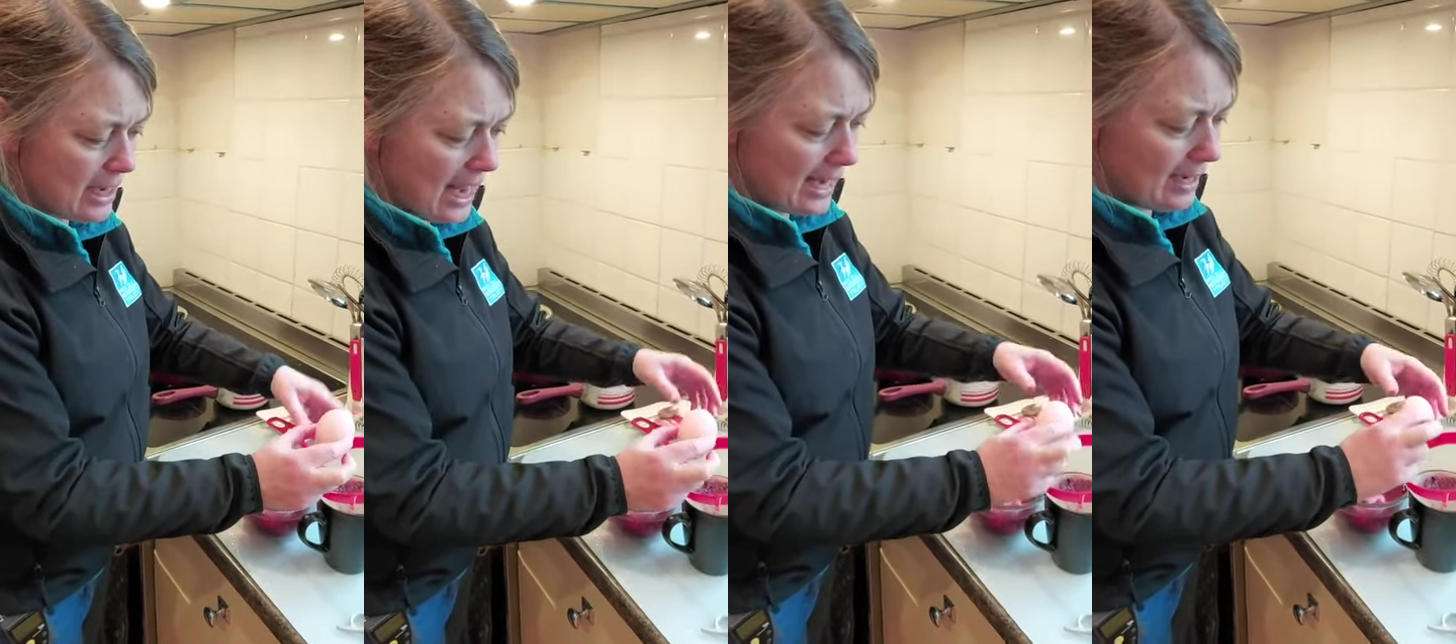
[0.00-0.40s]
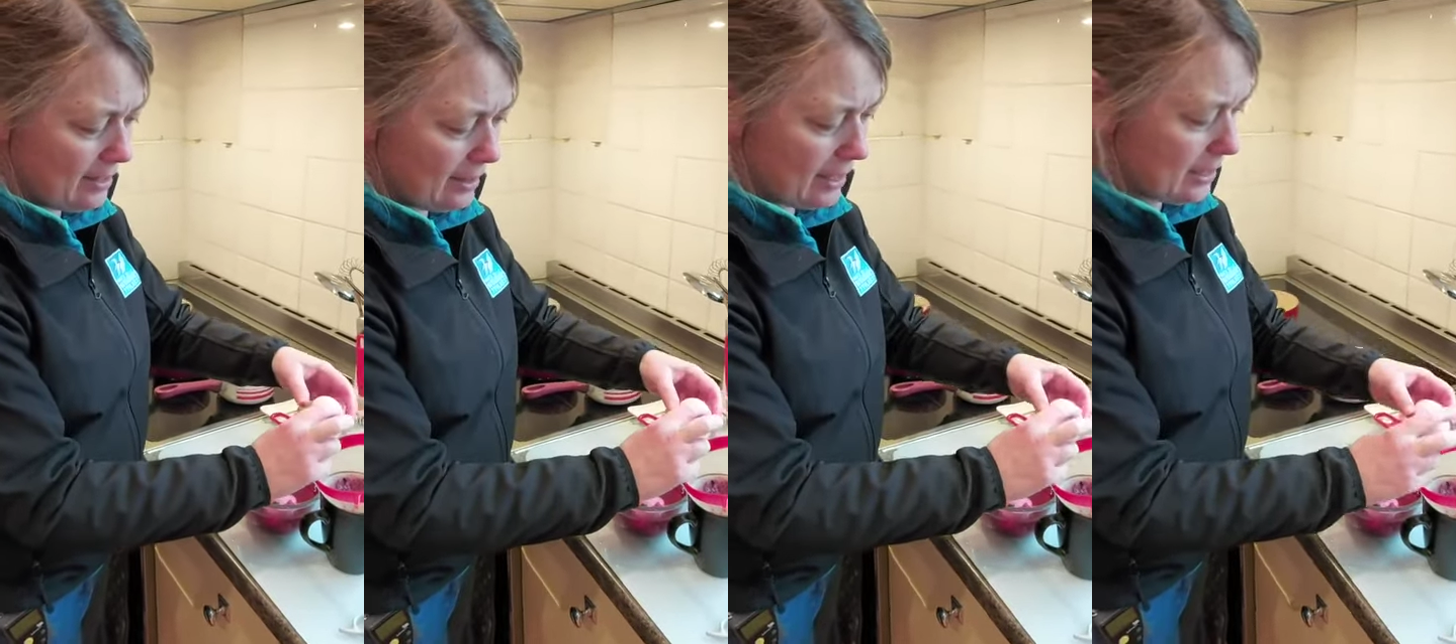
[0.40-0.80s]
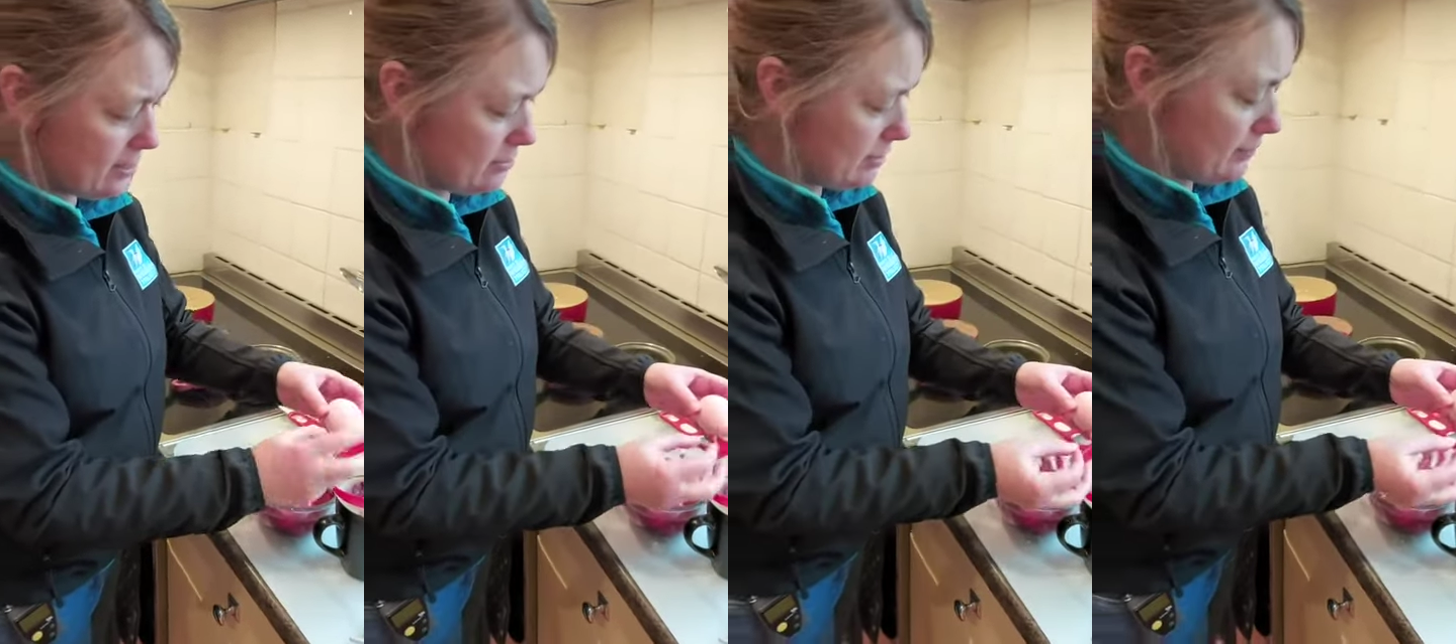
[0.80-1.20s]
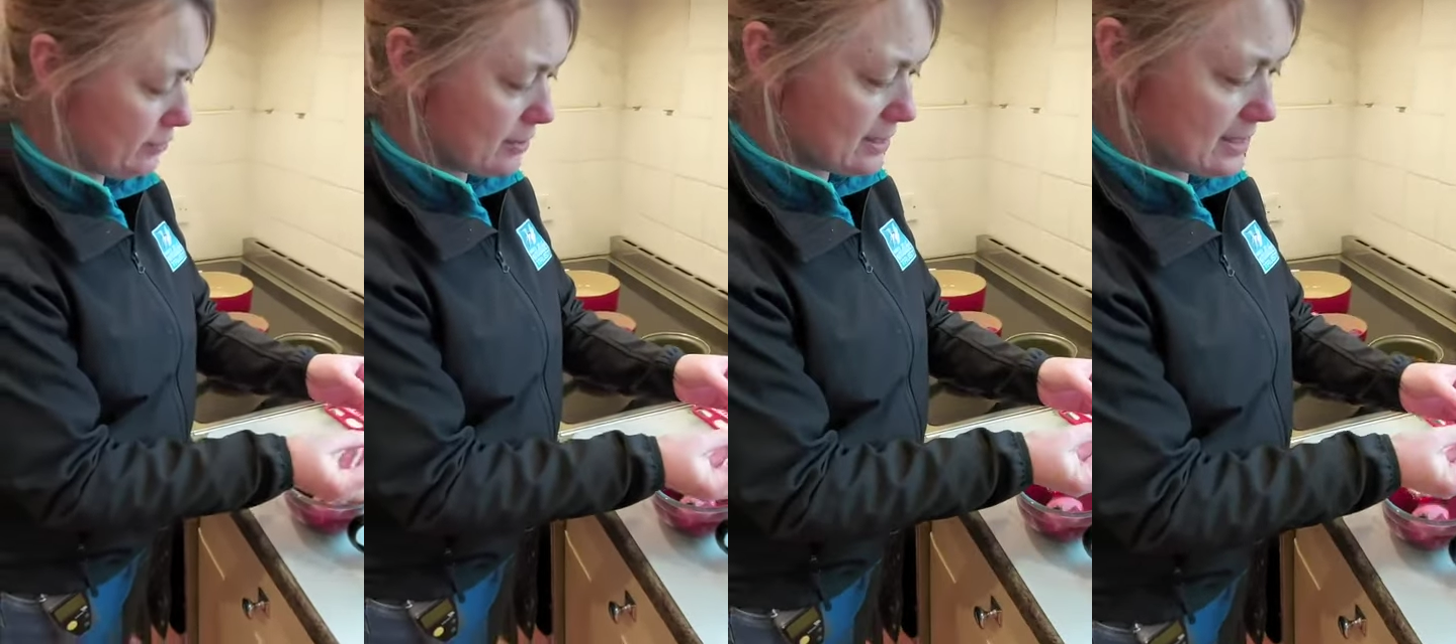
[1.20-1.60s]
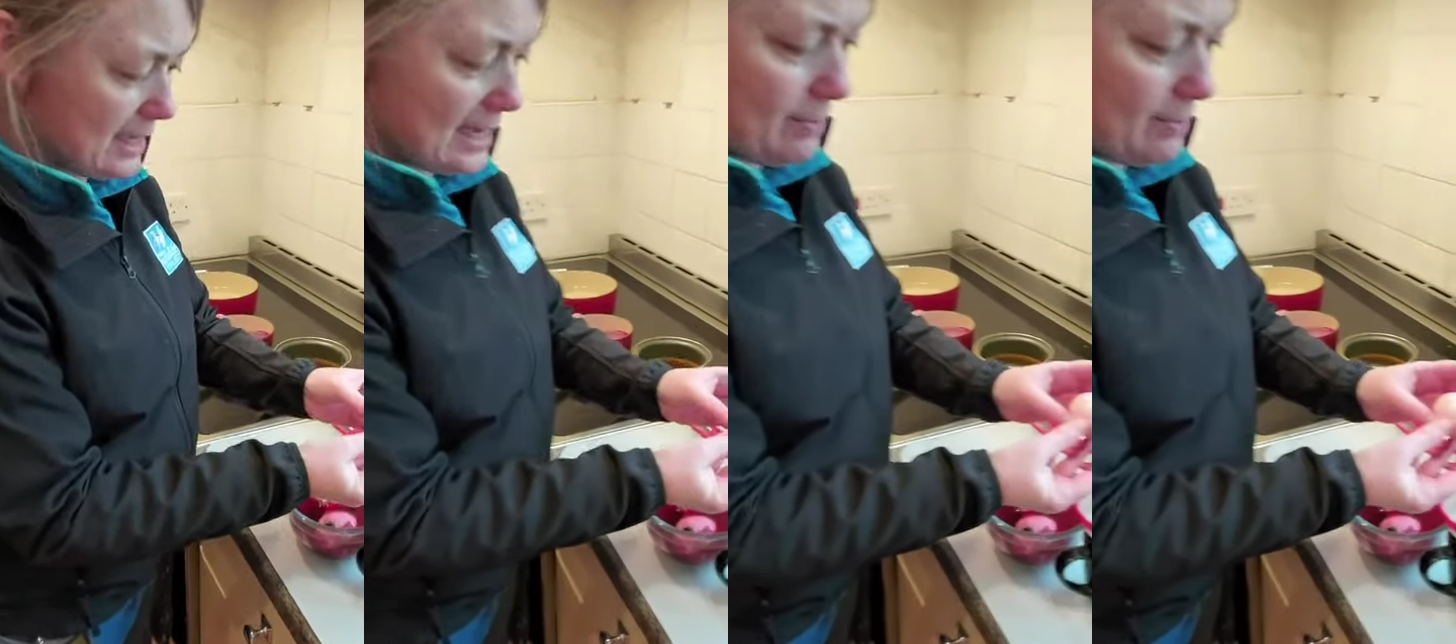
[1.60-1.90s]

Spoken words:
egg, and I don't know if you can see,